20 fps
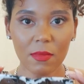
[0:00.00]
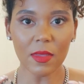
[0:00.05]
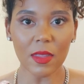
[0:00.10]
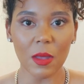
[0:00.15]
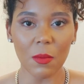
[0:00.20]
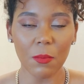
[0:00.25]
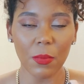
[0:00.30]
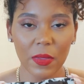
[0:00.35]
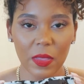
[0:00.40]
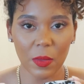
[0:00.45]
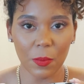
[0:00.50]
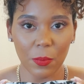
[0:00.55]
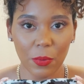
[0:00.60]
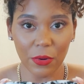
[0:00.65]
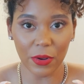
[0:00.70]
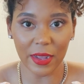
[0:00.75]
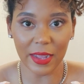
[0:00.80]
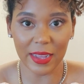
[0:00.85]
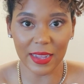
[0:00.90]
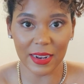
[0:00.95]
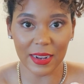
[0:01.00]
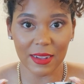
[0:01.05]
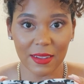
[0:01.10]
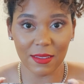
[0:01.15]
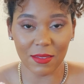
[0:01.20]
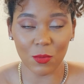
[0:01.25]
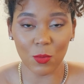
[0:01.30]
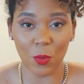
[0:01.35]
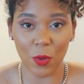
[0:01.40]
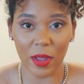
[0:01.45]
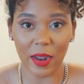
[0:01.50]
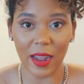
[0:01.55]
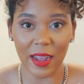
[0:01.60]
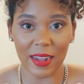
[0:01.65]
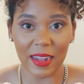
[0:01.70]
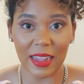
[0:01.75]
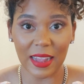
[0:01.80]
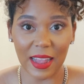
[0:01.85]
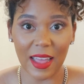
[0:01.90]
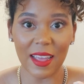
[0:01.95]
but the print is what
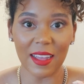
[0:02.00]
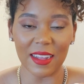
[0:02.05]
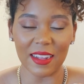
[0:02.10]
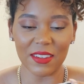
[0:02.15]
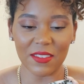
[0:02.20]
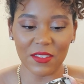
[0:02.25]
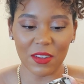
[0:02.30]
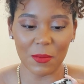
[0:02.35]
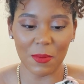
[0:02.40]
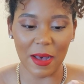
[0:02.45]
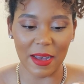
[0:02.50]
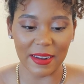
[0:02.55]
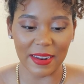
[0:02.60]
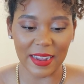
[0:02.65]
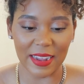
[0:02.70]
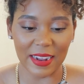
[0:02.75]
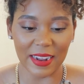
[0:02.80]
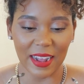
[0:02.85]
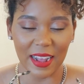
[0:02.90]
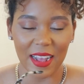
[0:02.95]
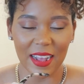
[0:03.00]
I loved about it.